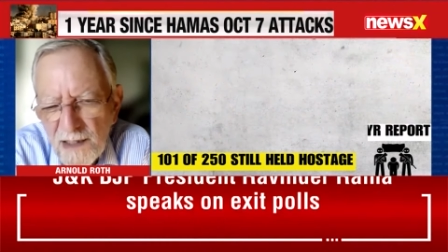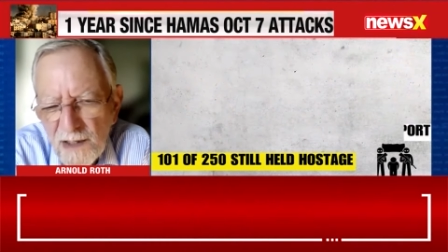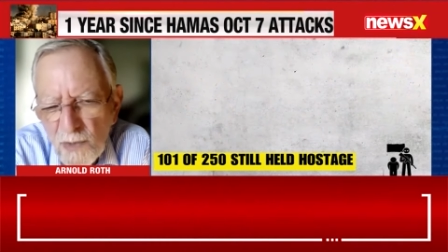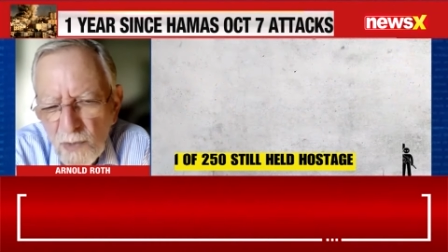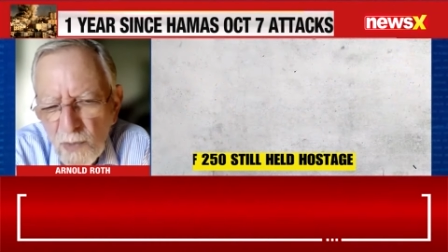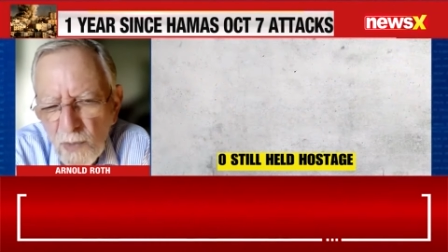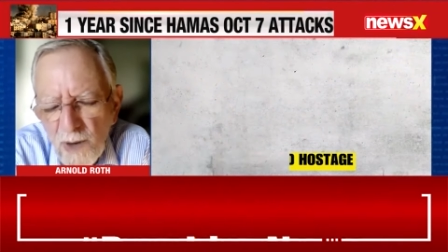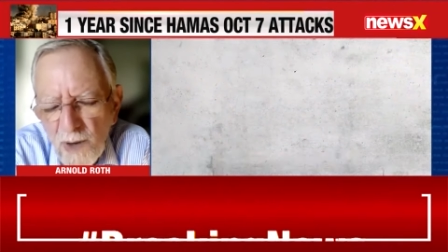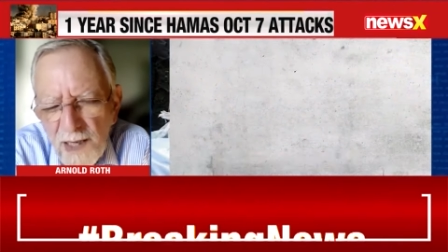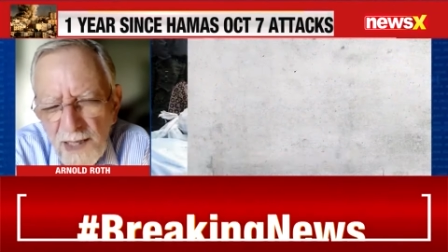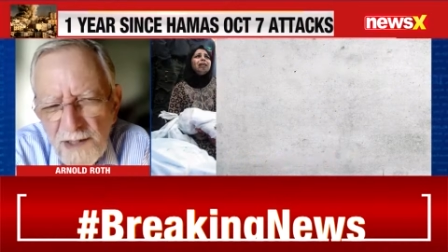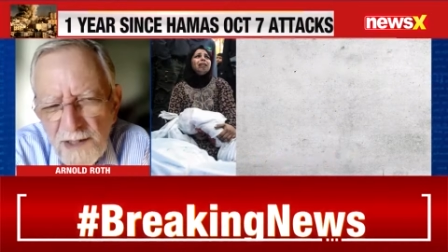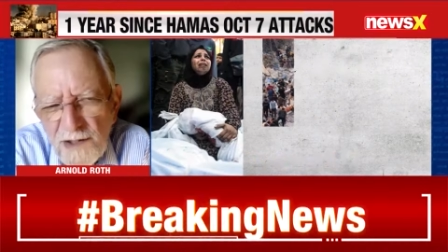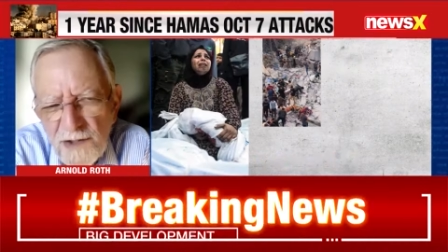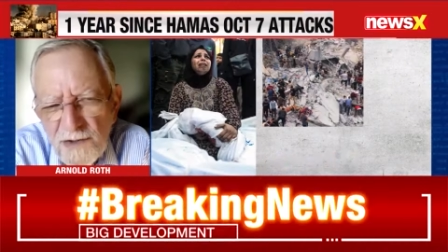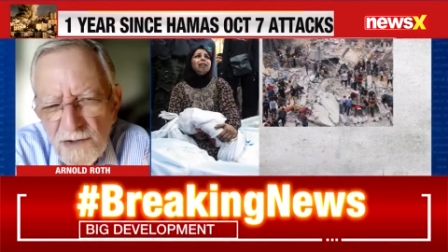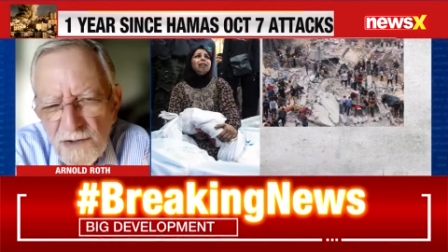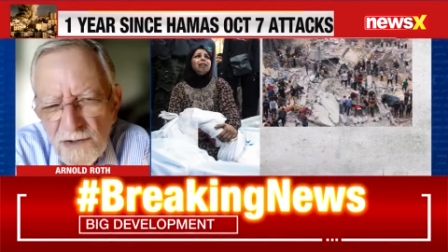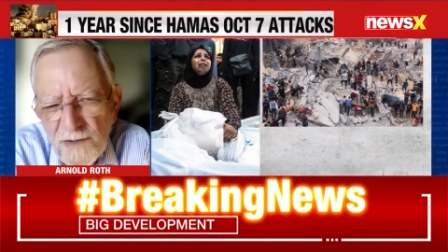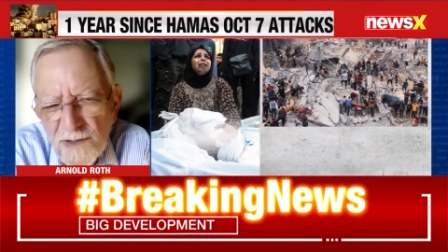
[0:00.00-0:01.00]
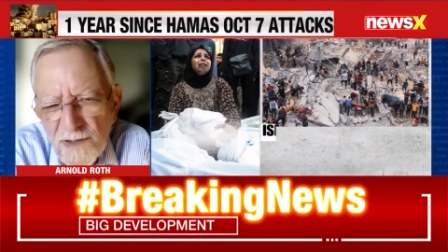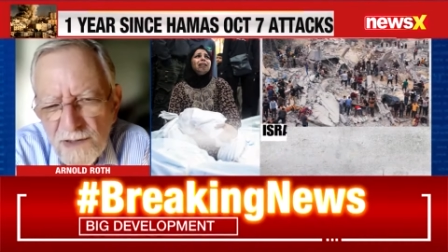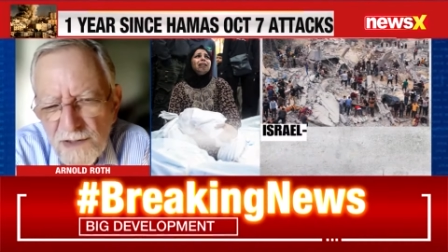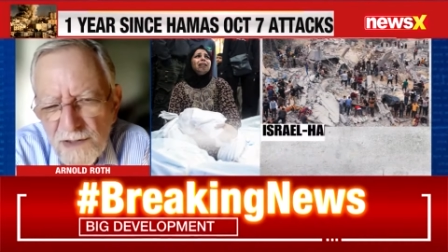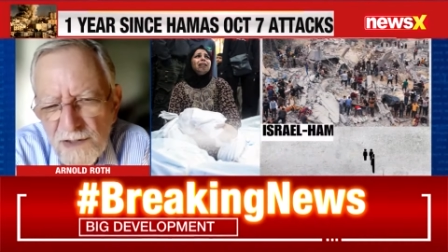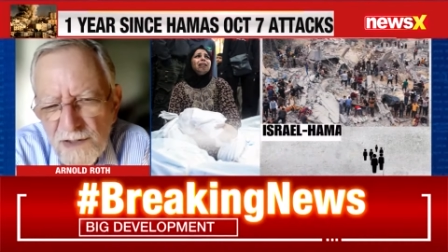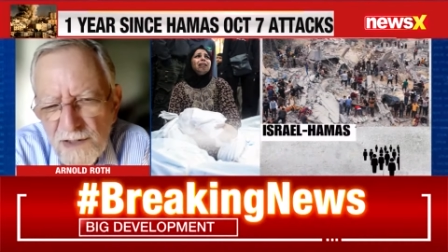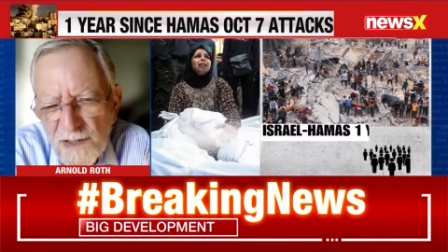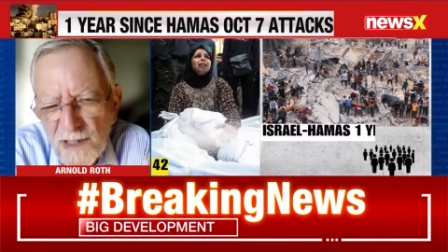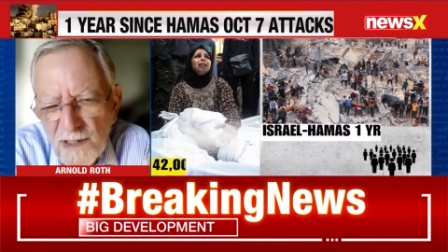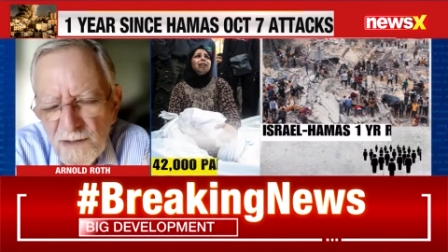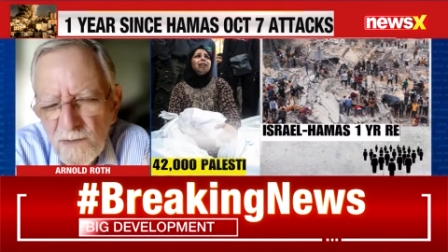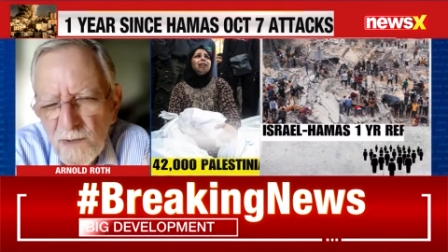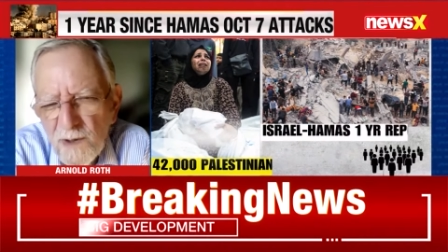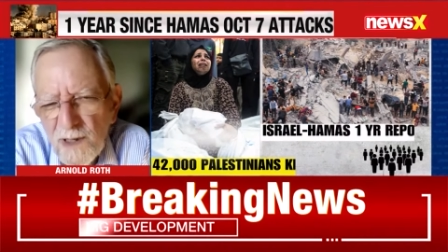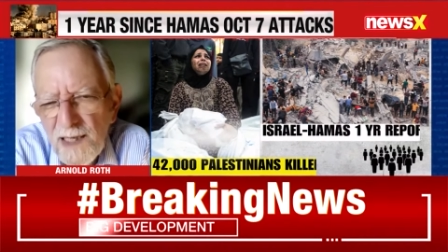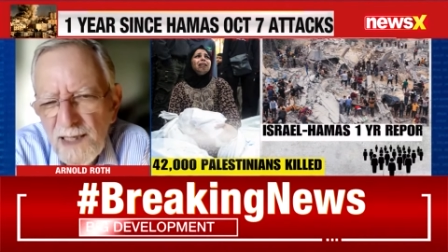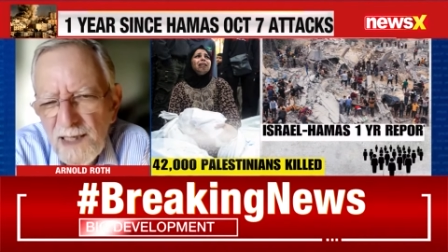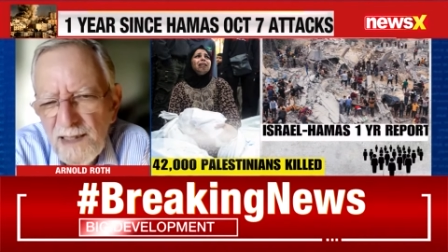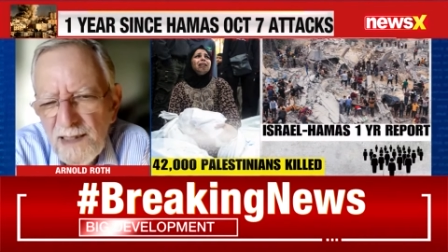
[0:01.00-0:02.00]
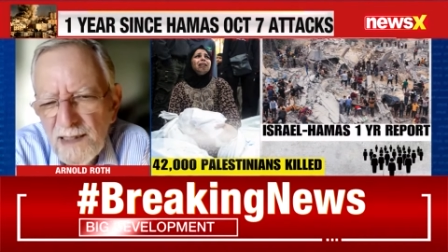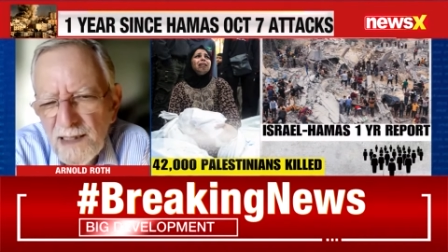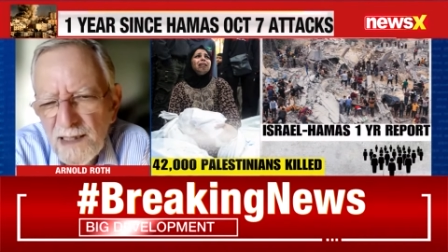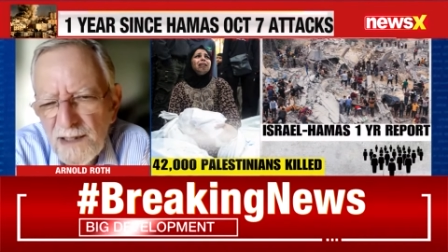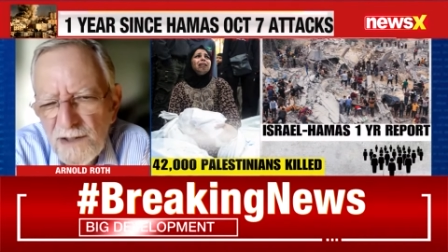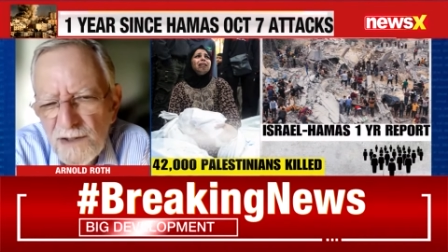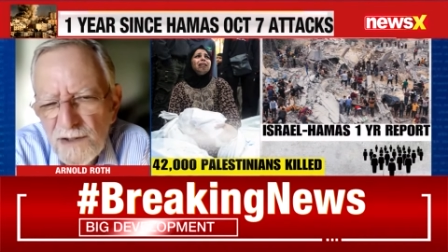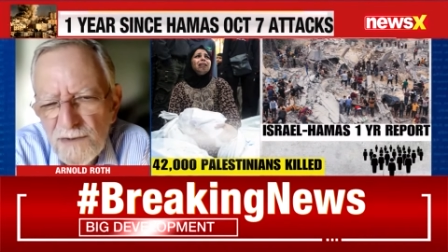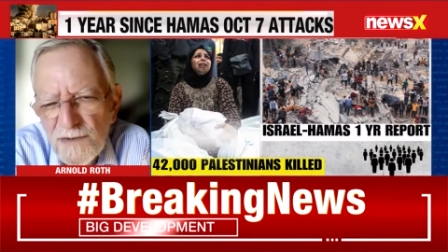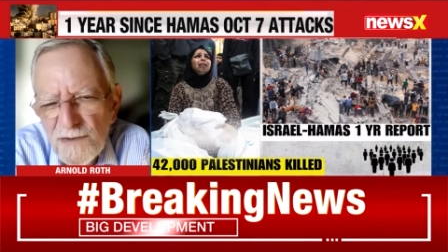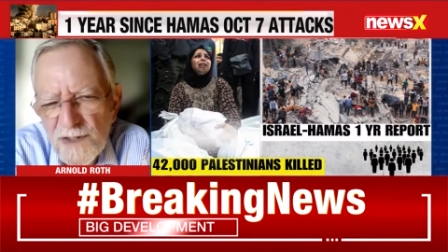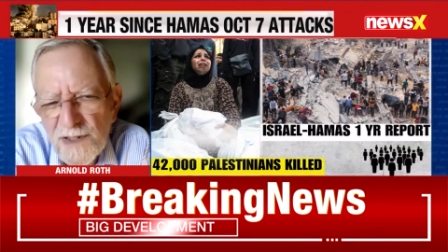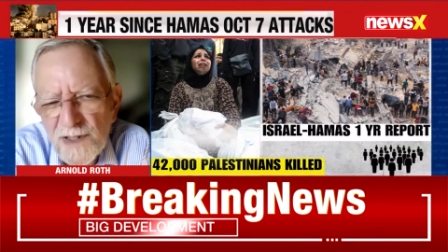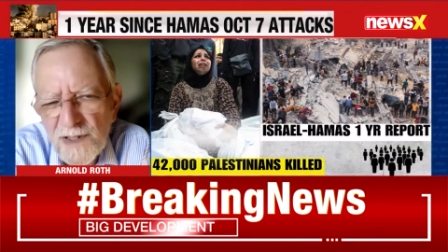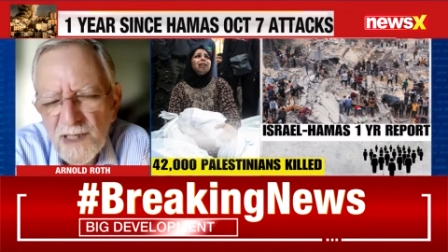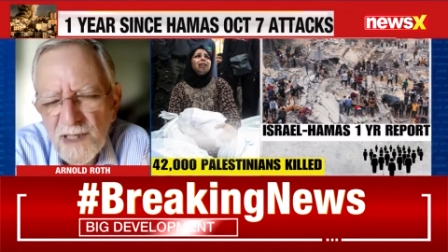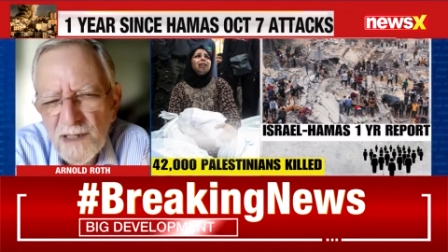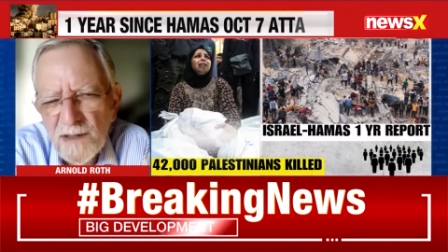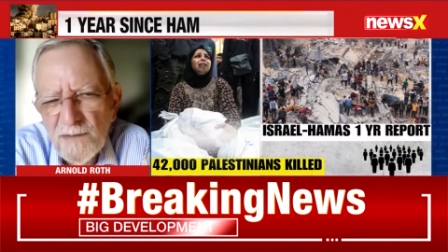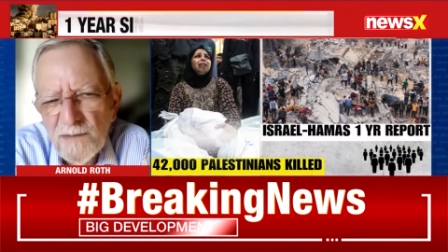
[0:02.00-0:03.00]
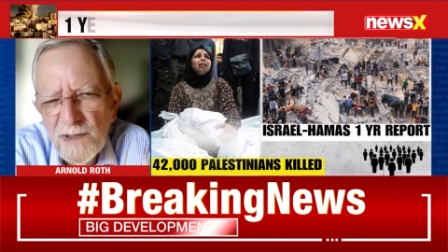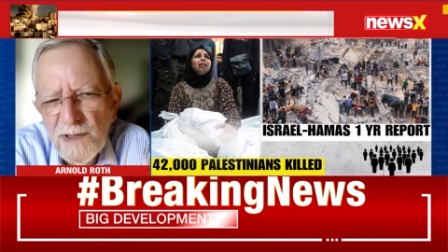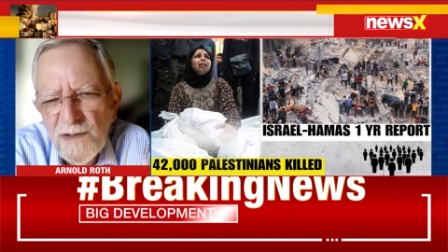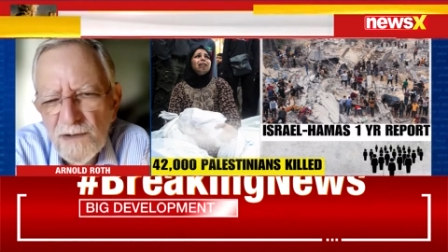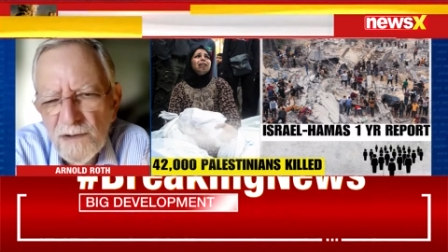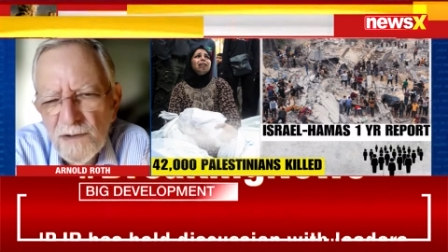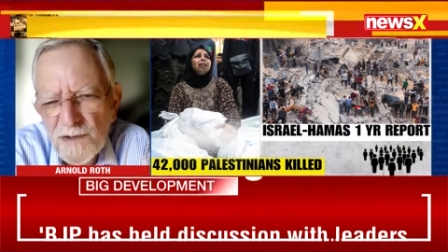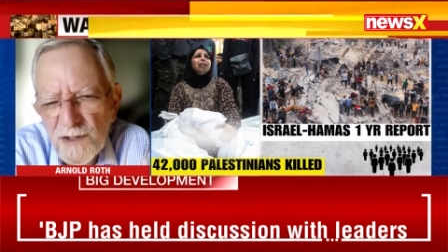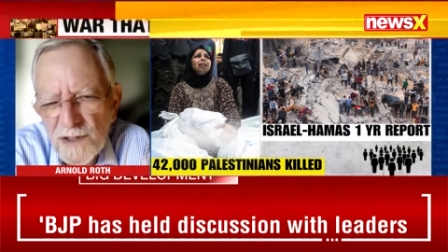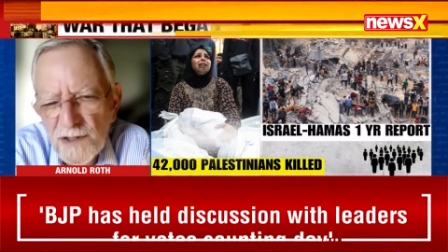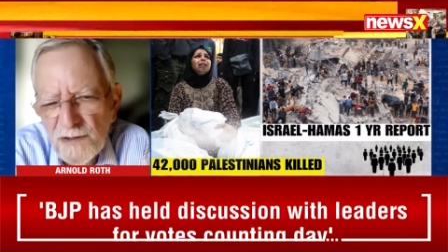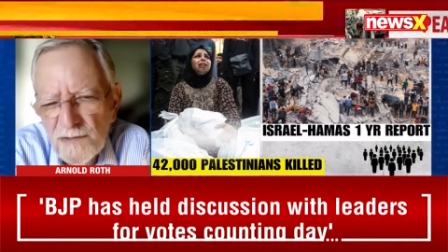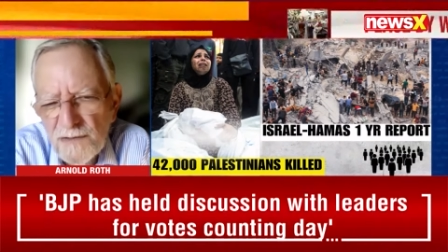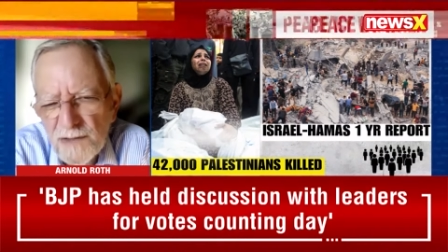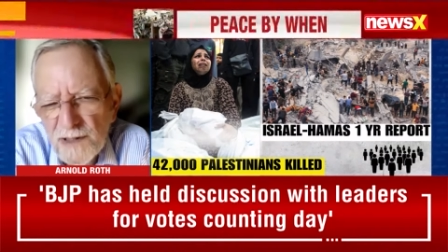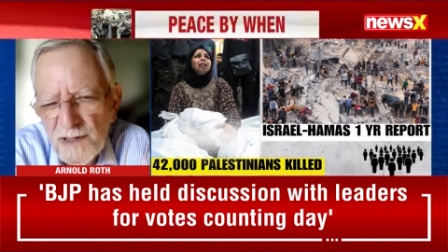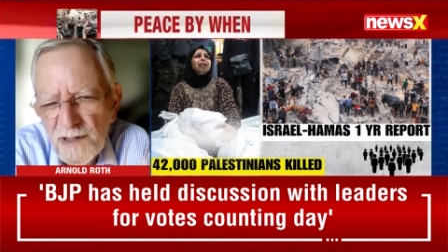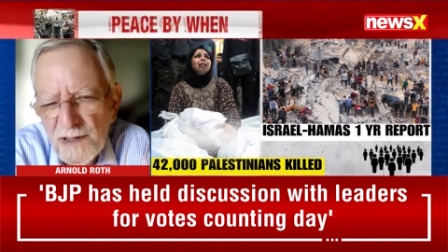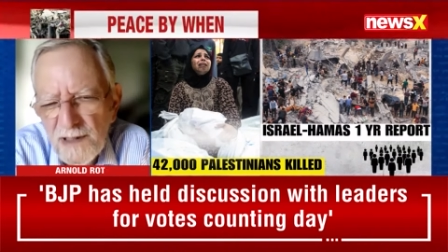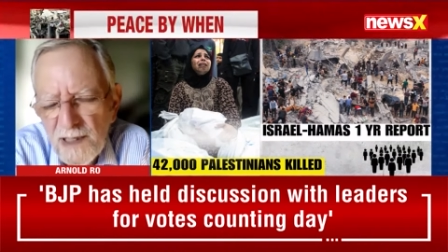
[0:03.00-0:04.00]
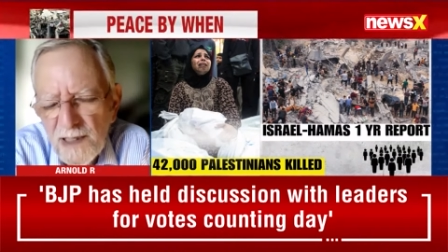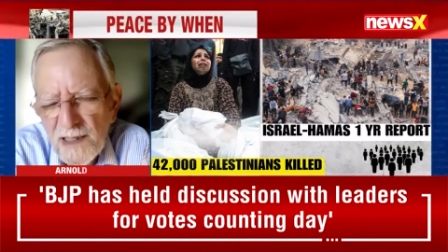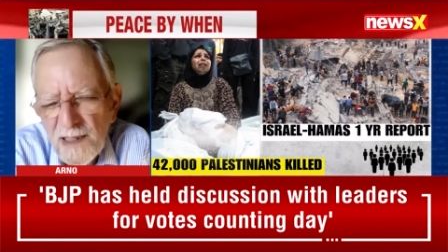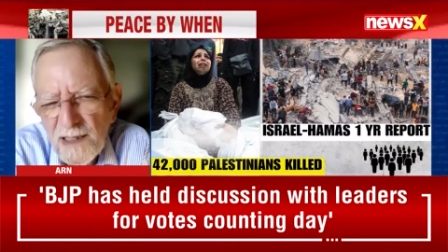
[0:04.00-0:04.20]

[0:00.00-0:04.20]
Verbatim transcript: why did you do this? And why are you sitting with your children